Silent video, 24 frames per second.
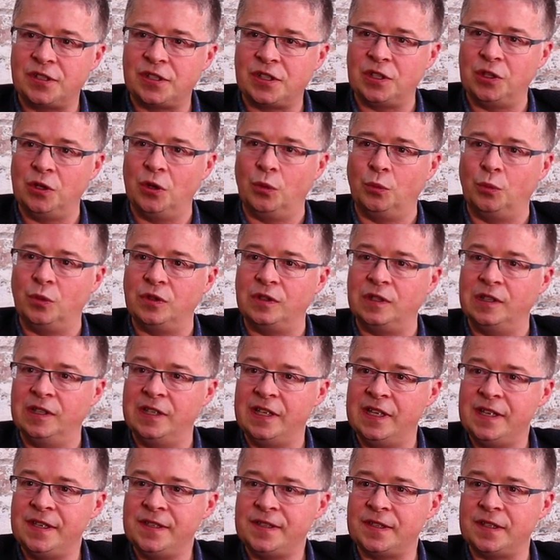slot with
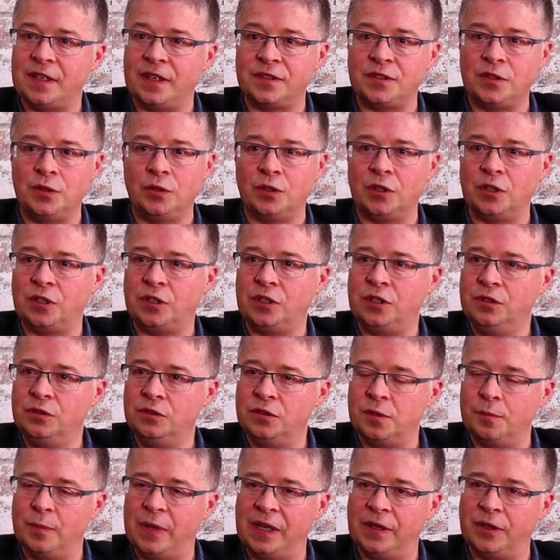Liz. I took a
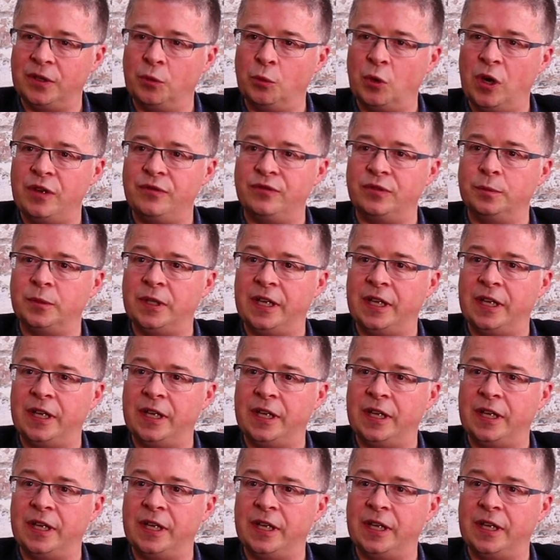huge amount away